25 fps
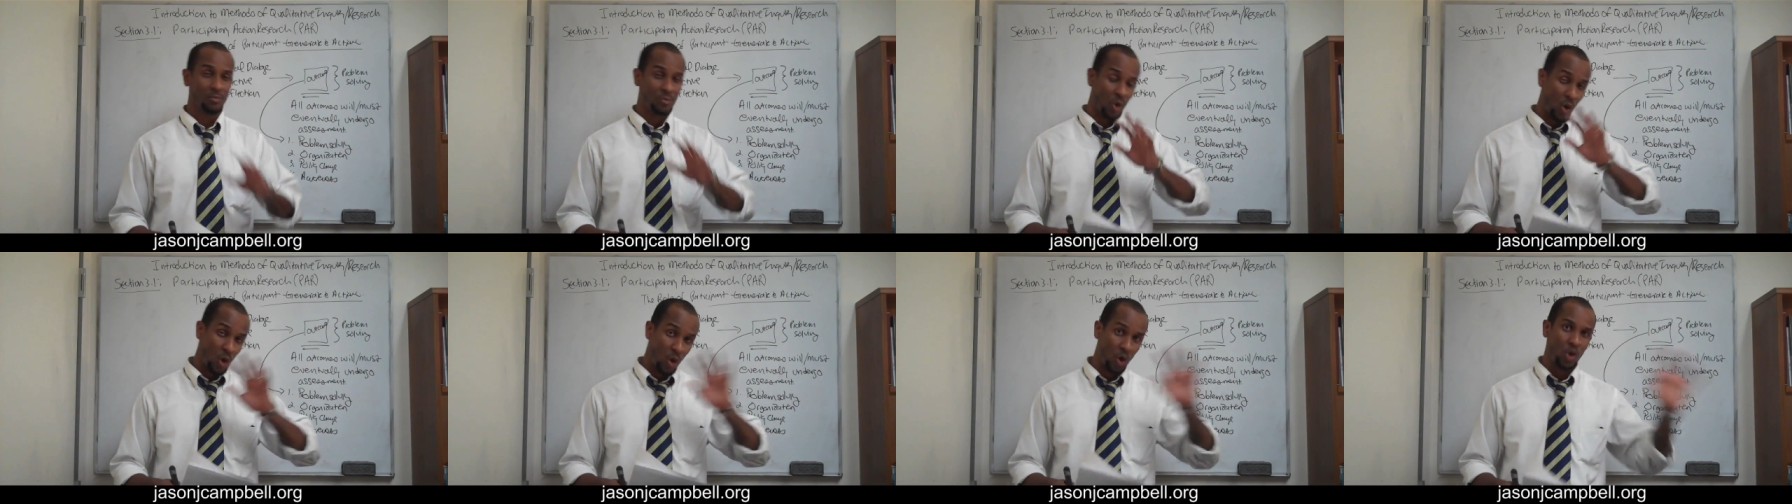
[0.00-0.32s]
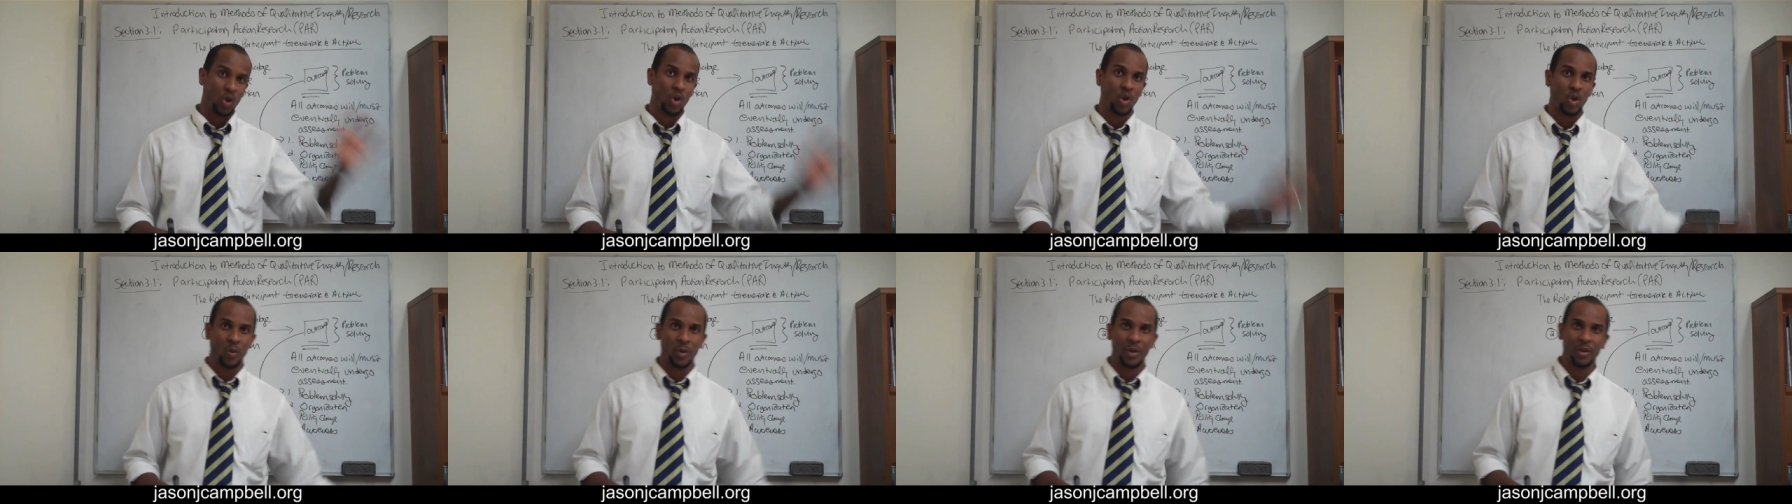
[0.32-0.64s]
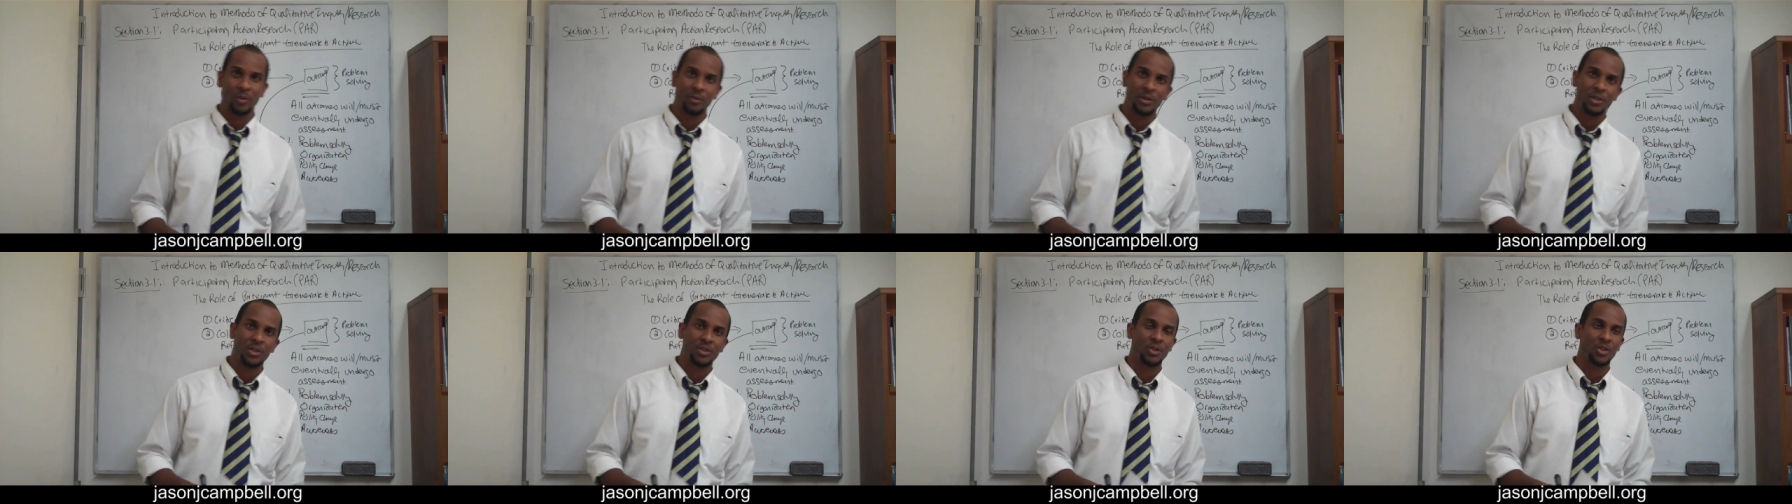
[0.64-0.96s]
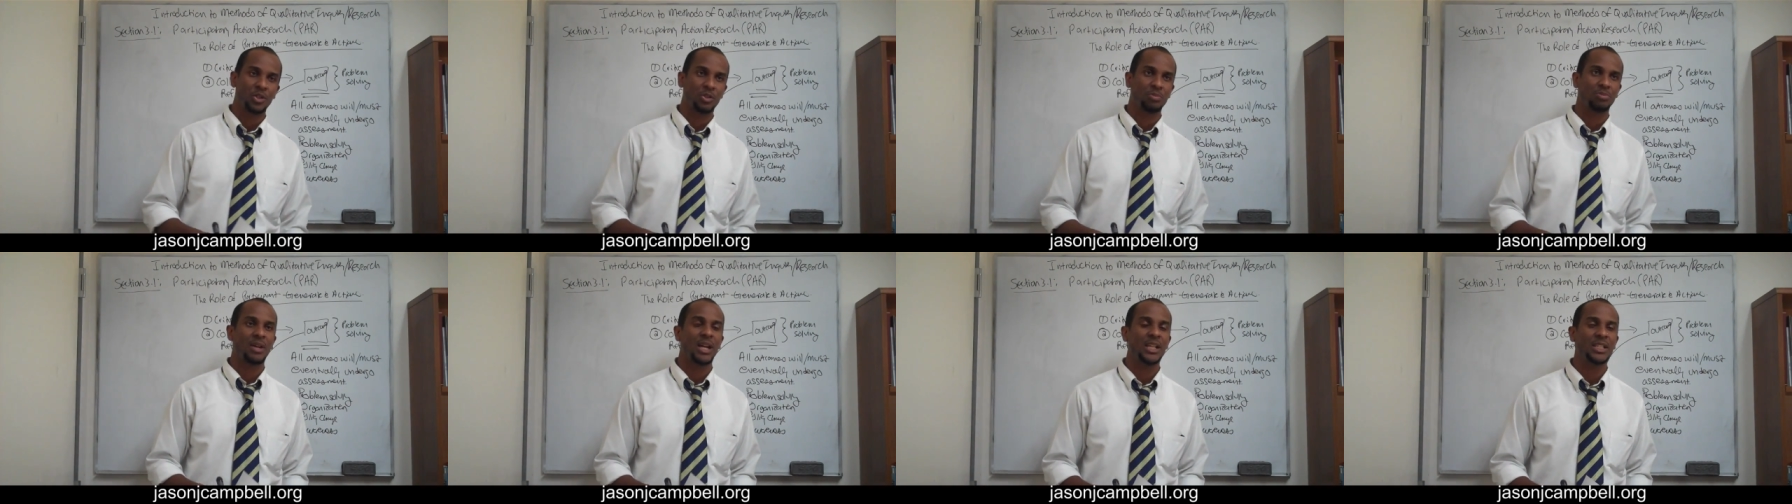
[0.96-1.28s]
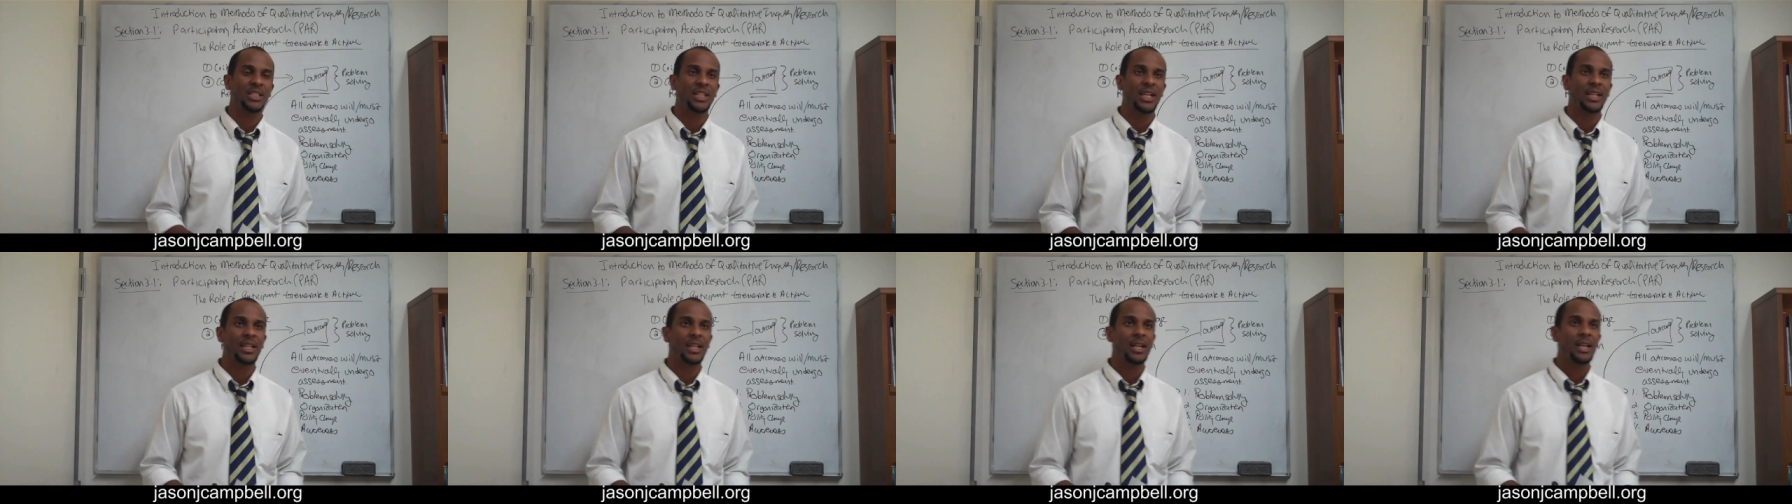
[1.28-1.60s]
ongoing research
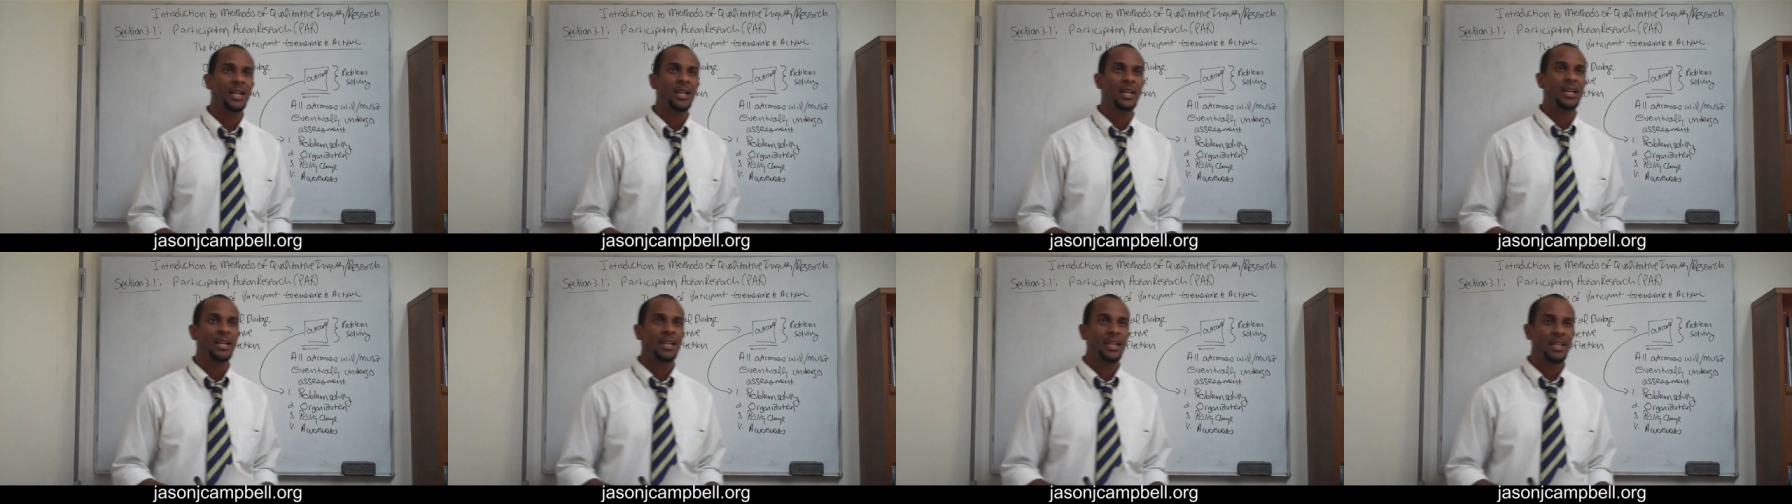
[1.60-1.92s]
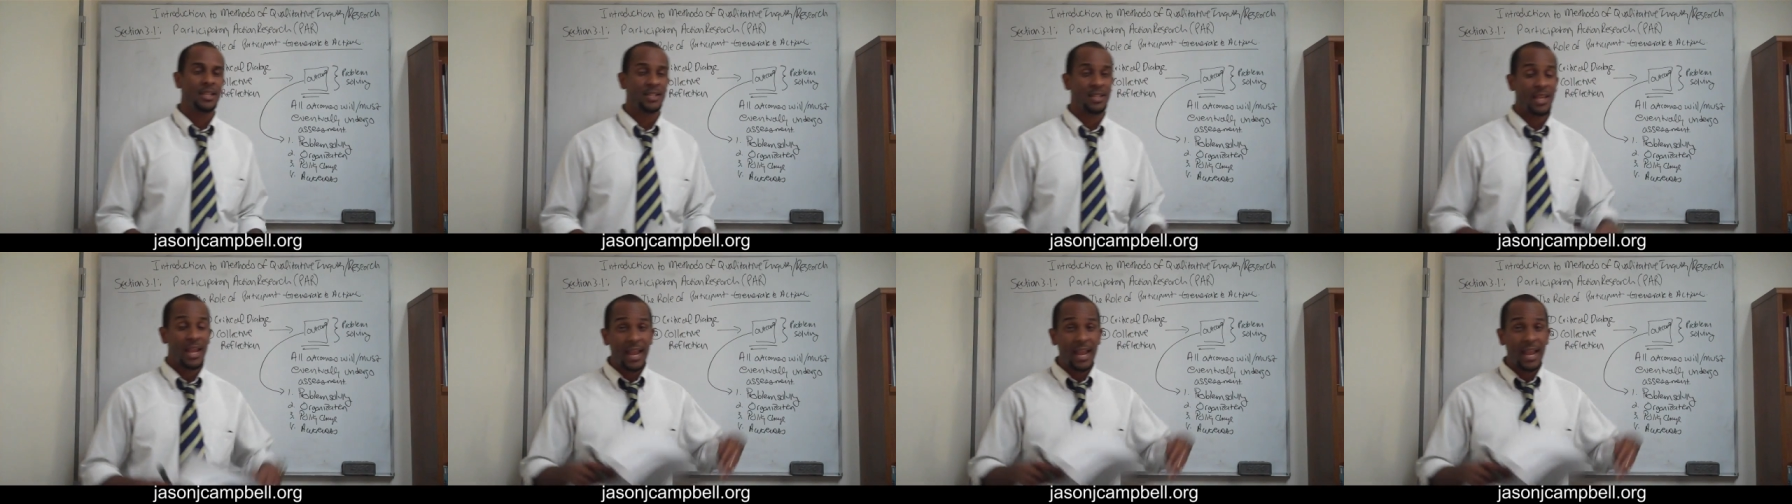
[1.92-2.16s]
project is,